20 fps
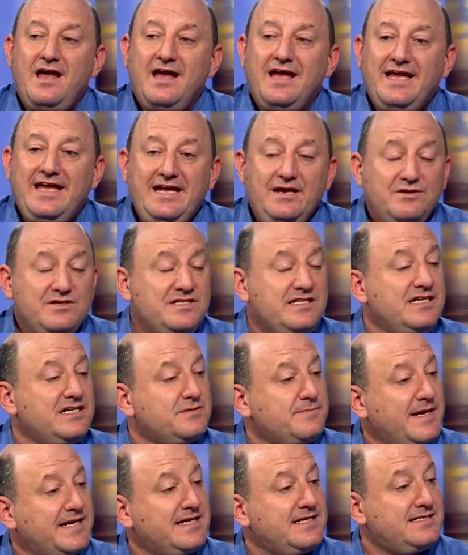Here's the
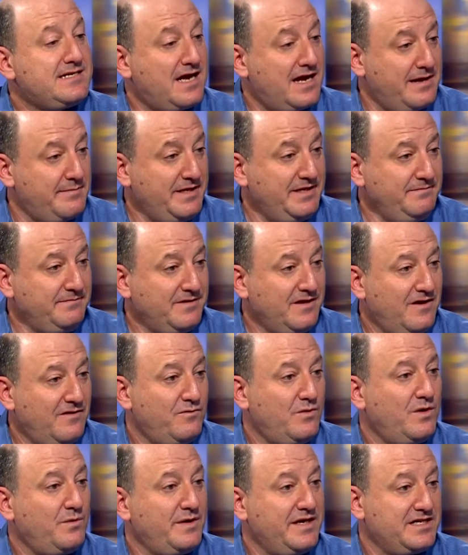expected timing
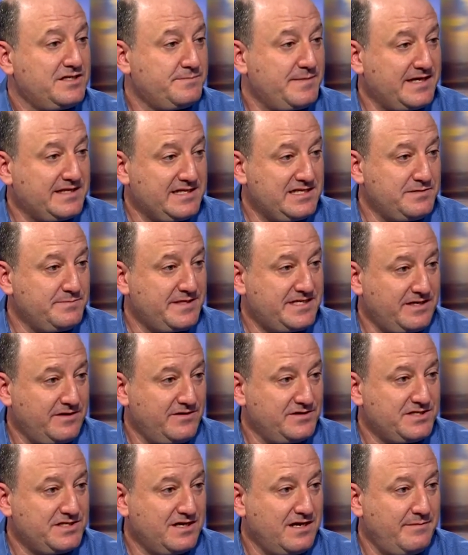of when we expect these
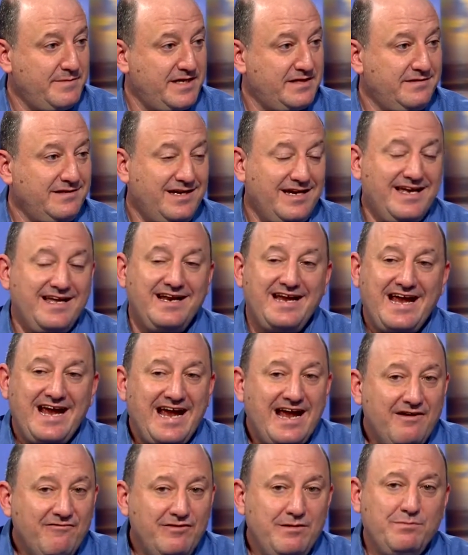materials to come in. Again,
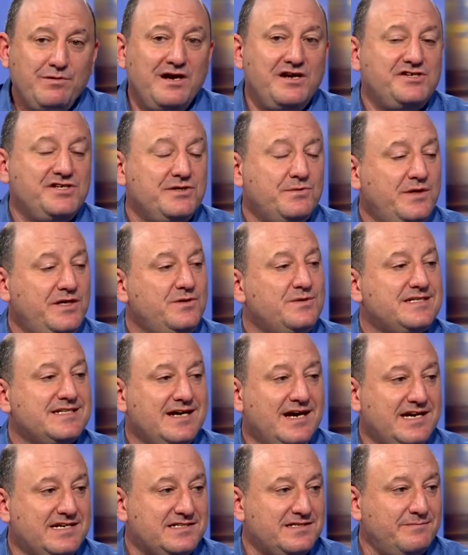every project we do is
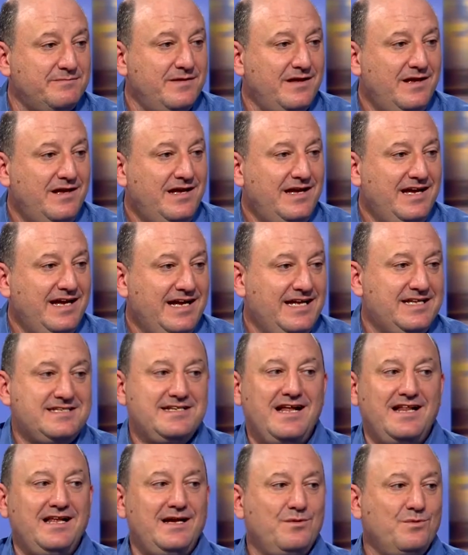custom. It's
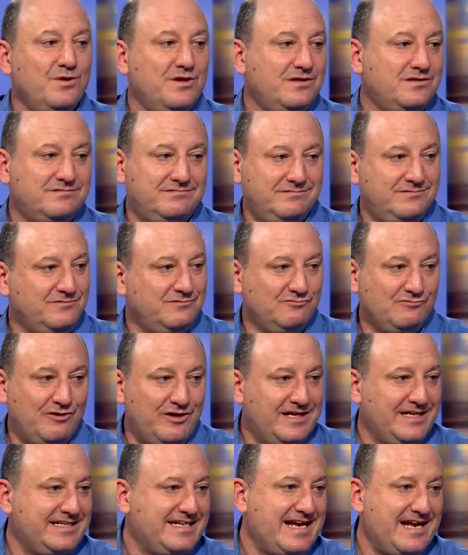not like we're
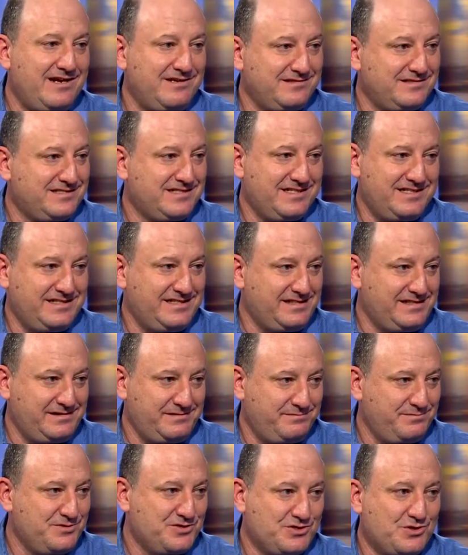running down to
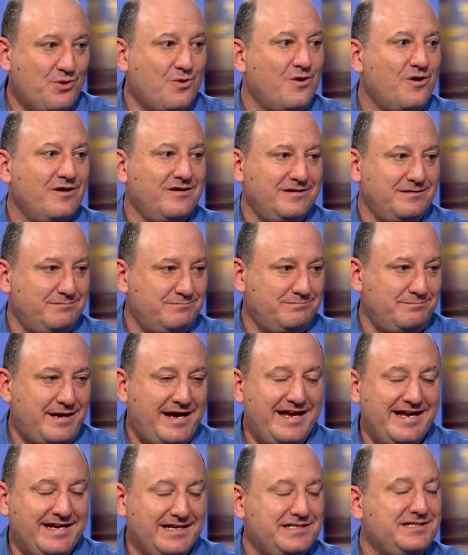the store and
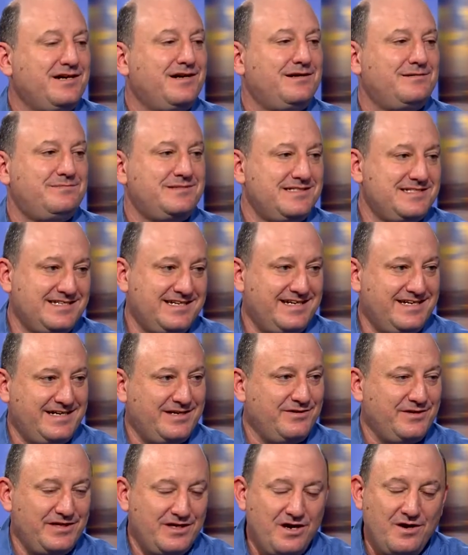buying a tub and saying,
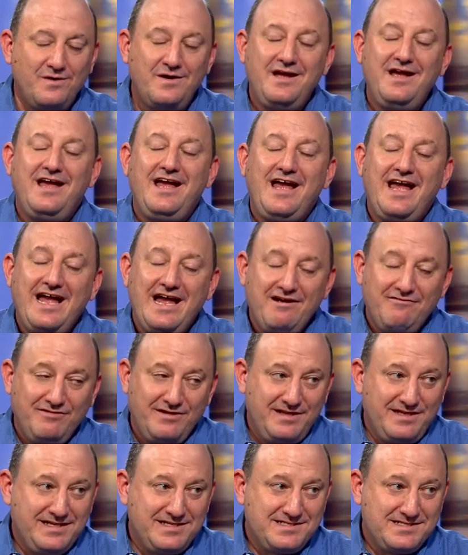here you go.
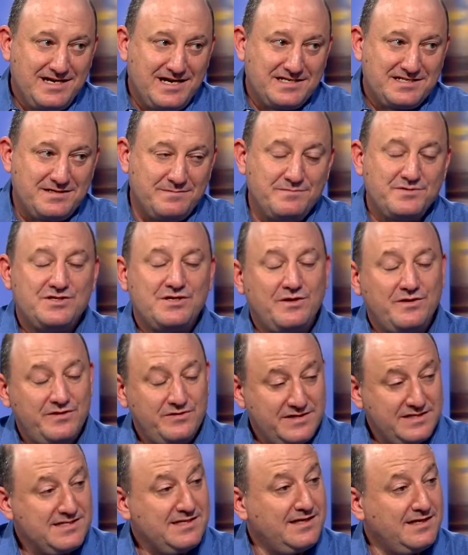Everything is custom, so
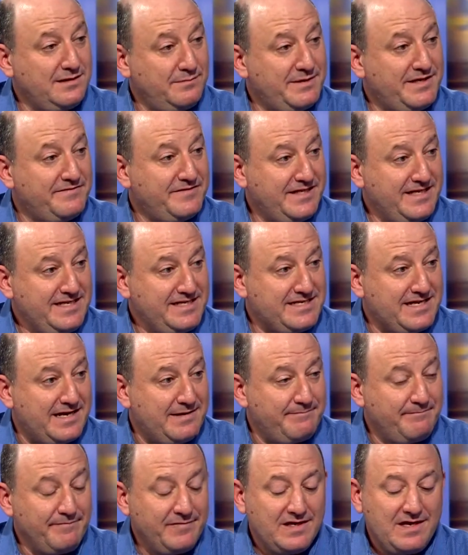there is a little bit of a lead time.